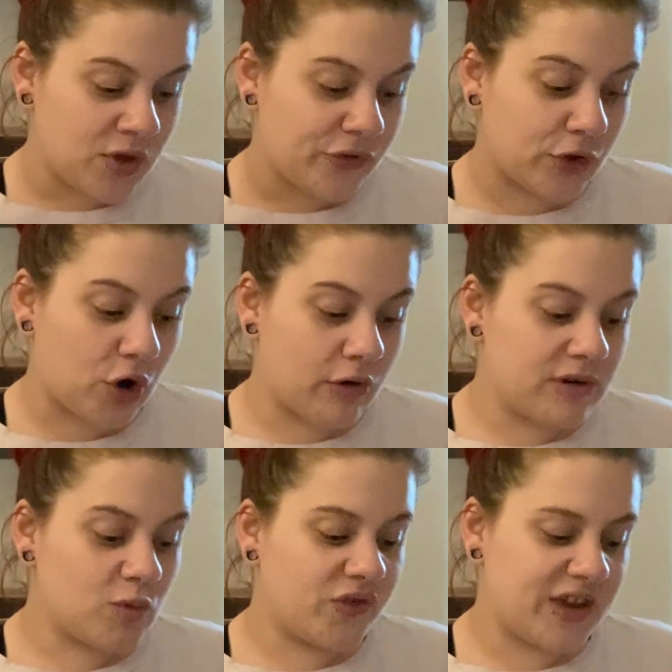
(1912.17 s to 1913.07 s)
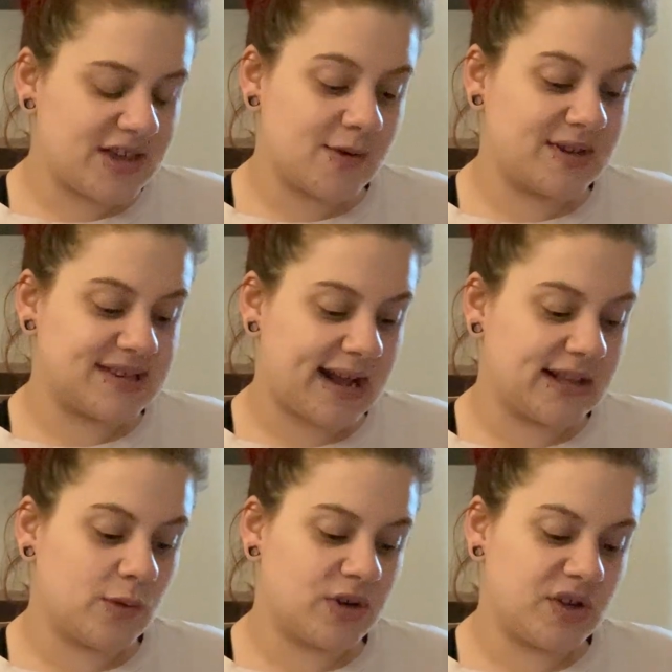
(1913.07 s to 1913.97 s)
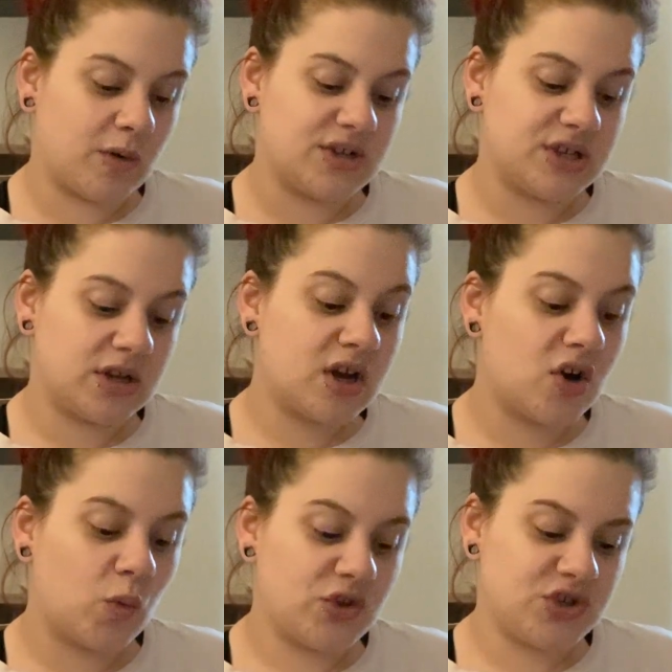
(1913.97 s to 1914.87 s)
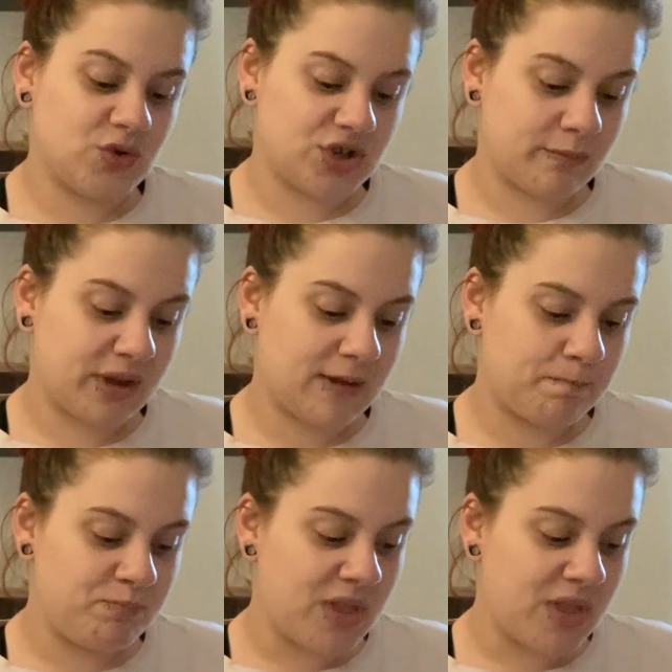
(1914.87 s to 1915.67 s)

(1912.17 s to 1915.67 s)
The current will take you exactly where you want to go once you jump in.